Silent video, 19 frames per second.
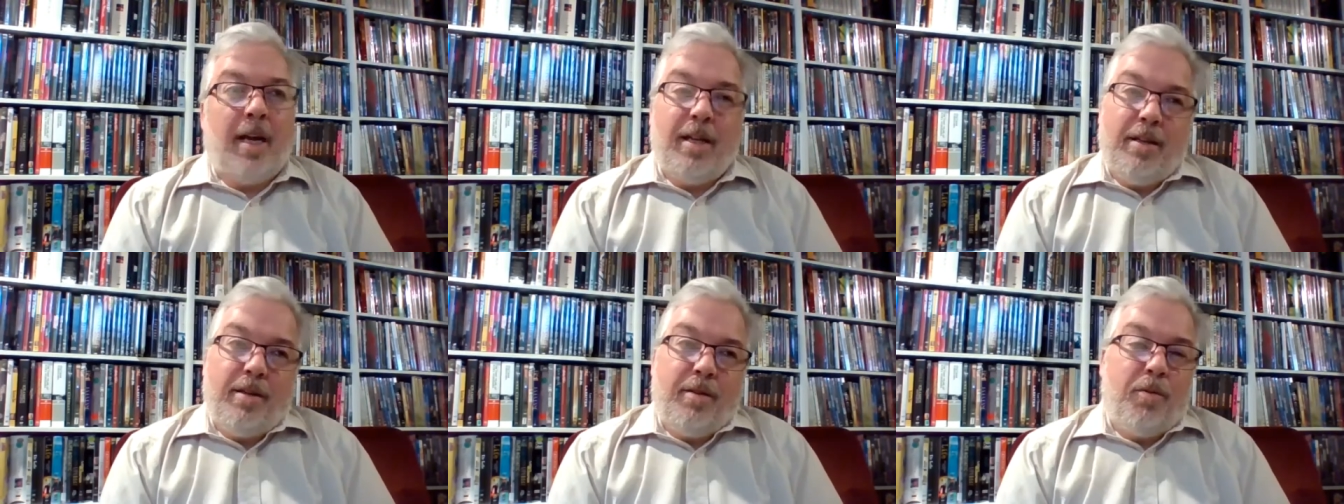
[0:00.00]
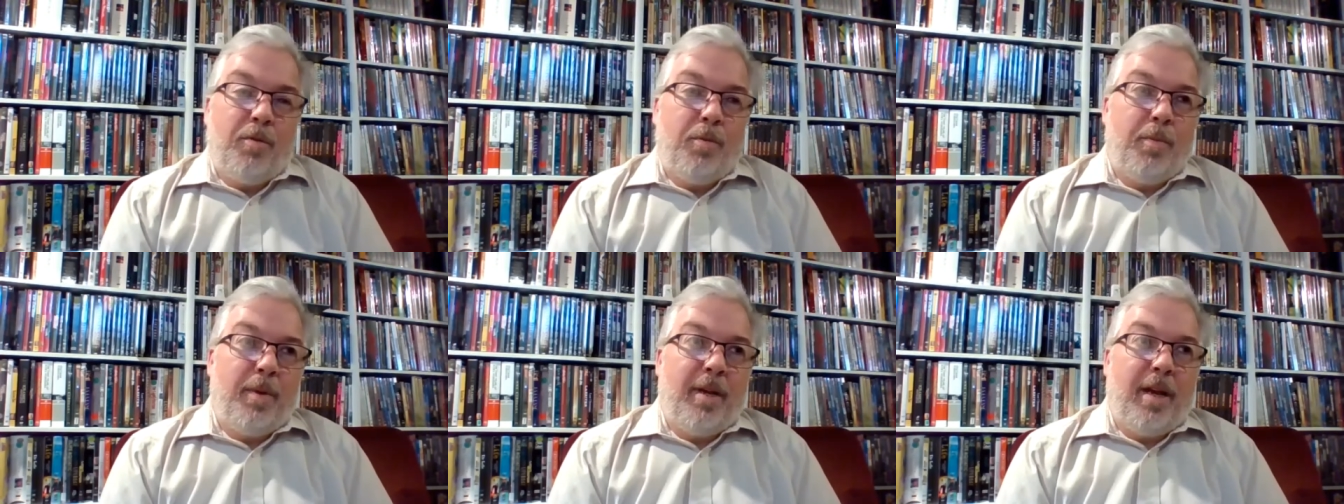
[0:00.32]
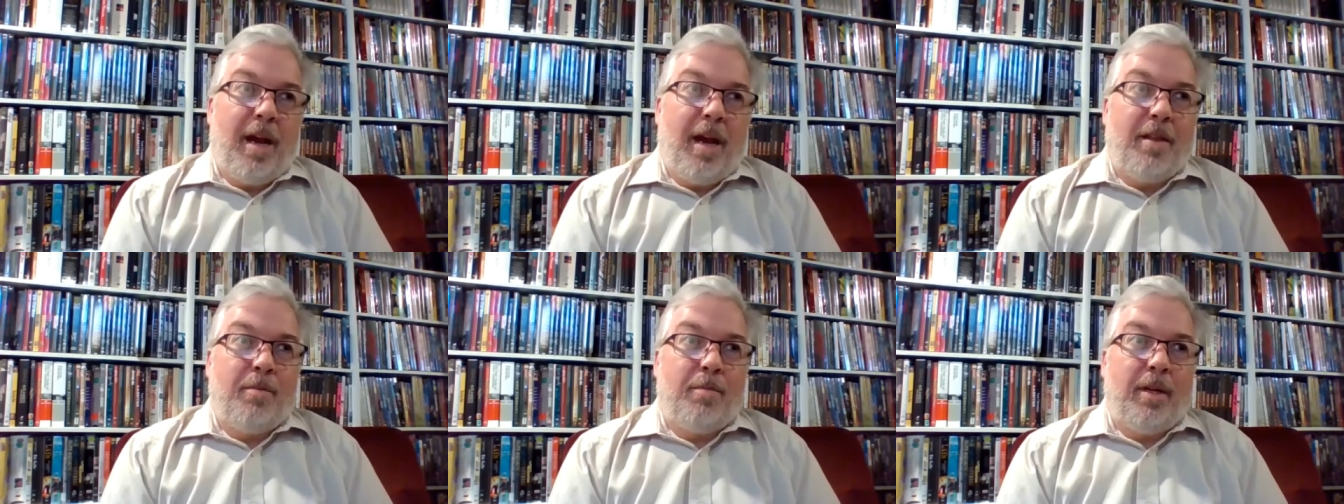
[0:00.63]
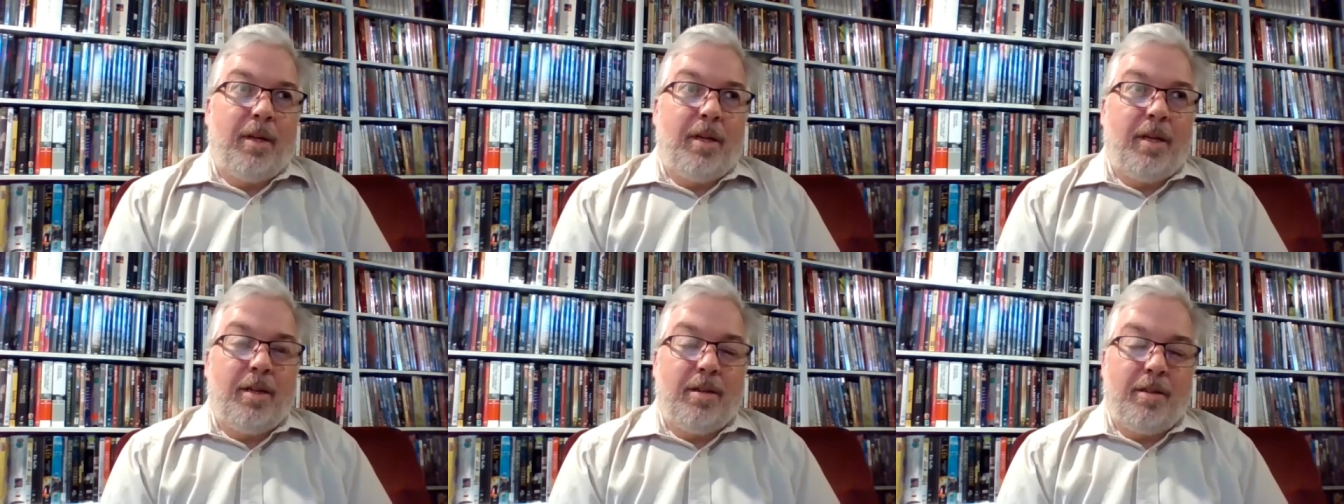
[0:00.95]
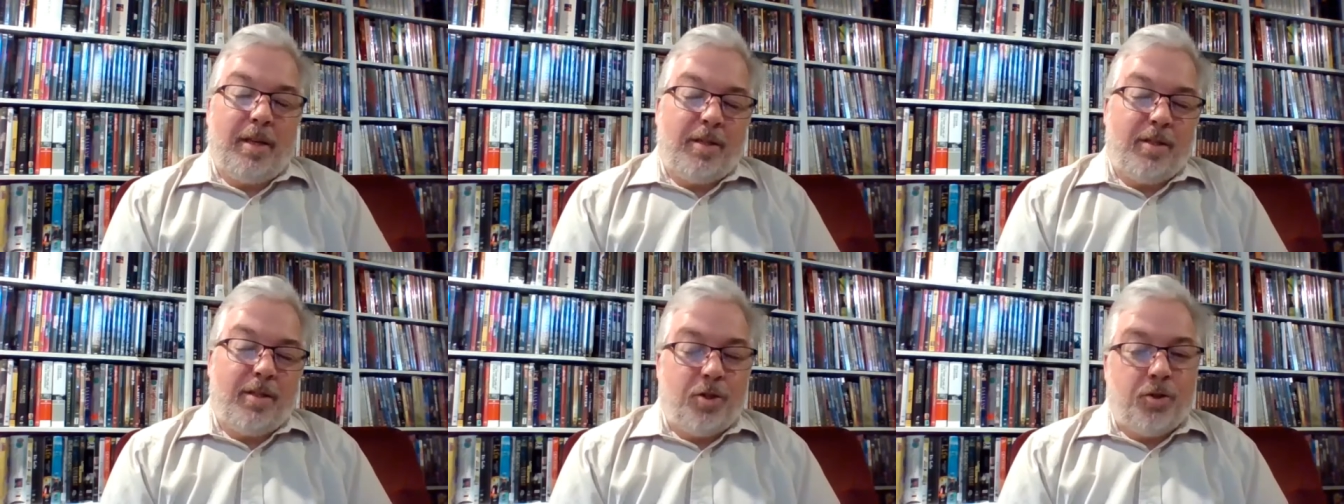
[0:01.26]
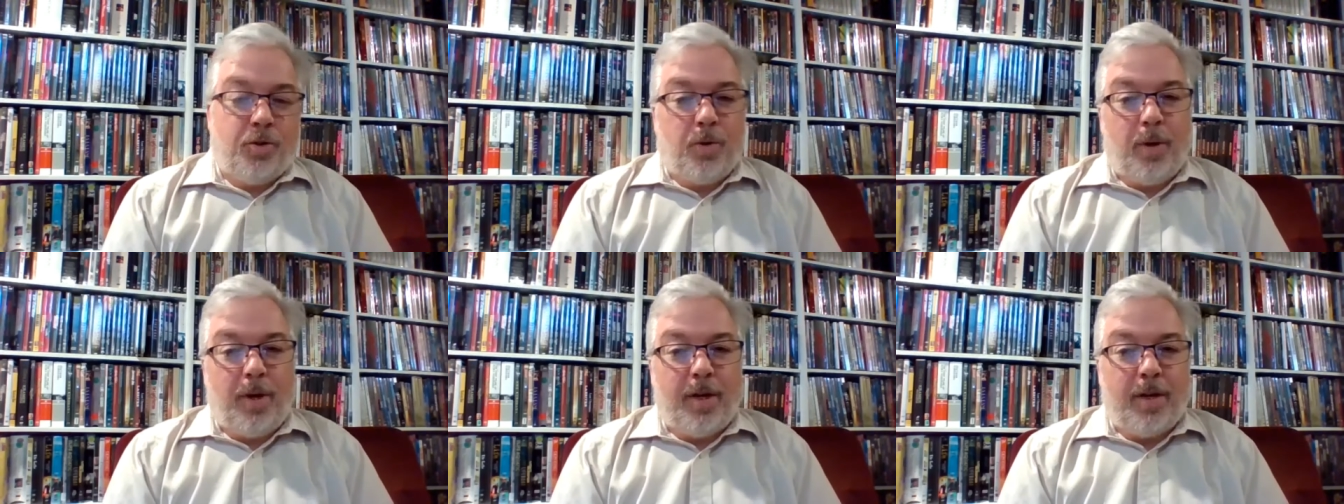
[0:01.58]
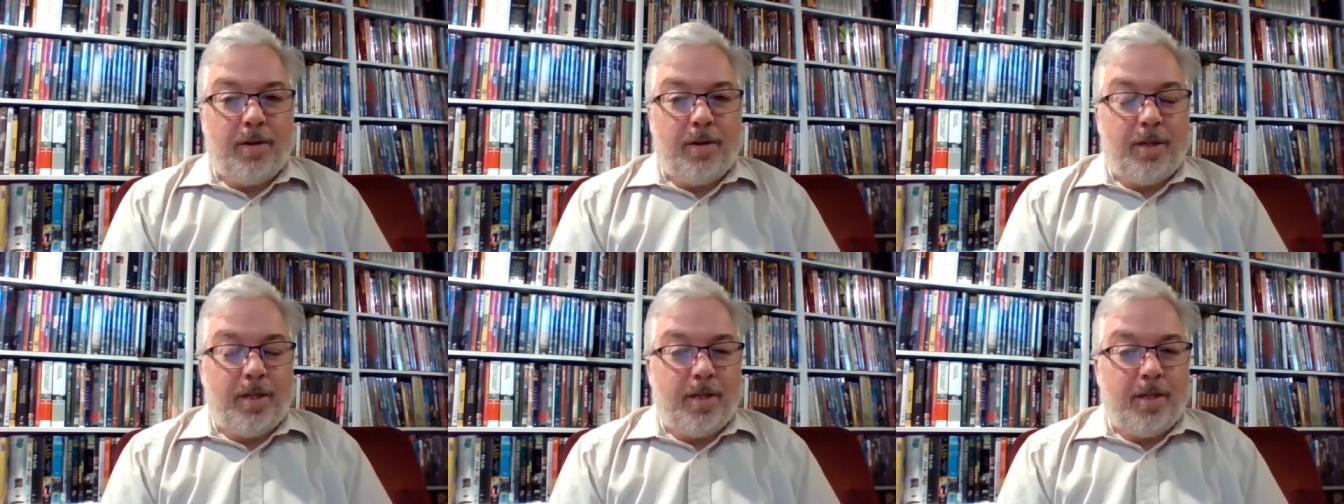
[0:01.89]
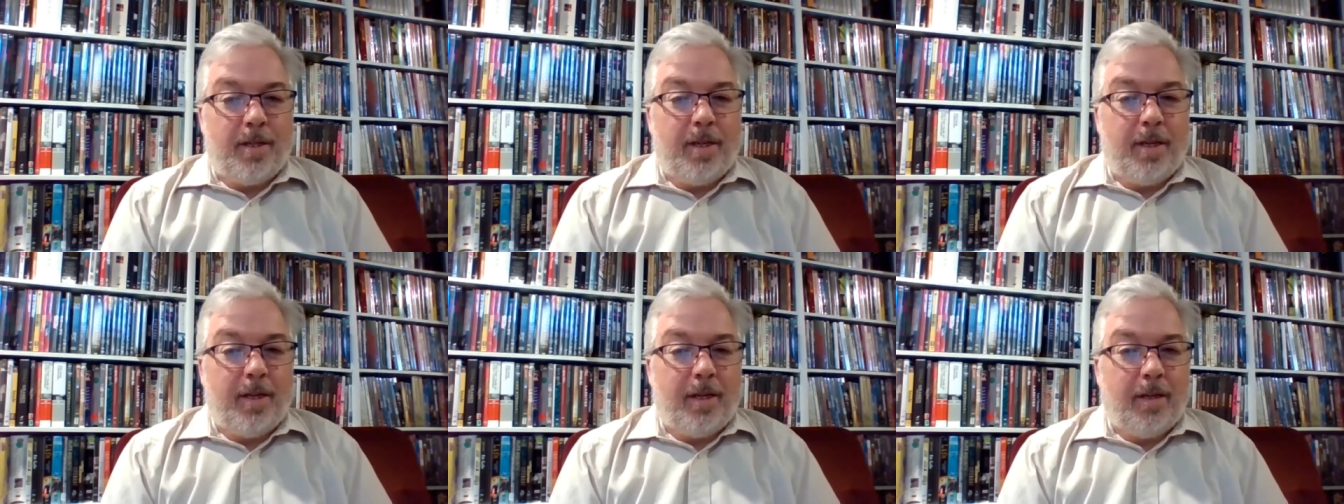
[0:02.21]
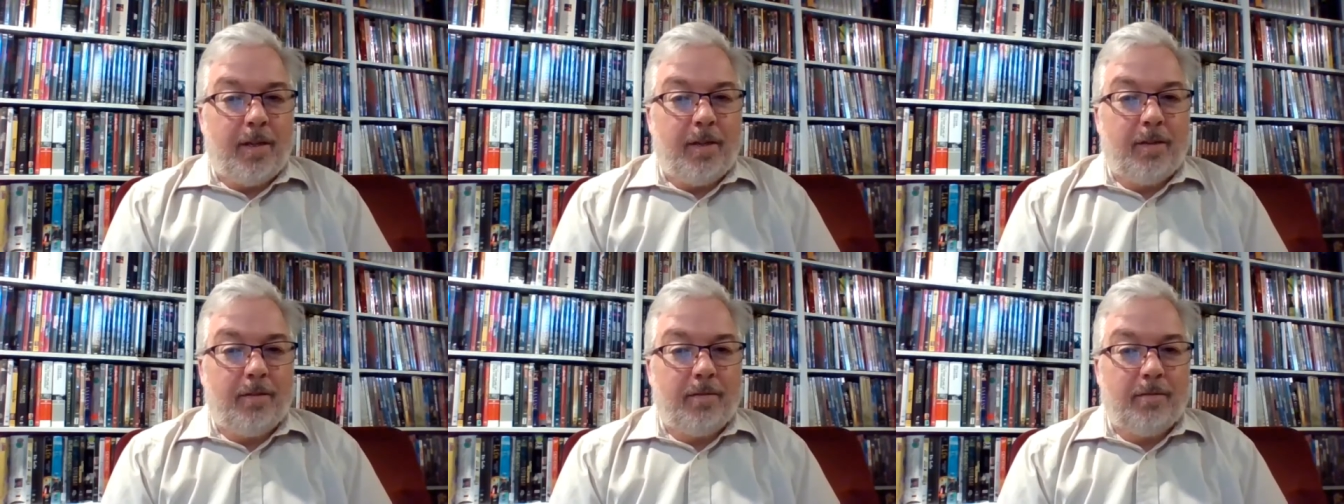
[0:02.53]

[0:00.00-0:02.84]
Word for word: it would be either be like Detroit or DC.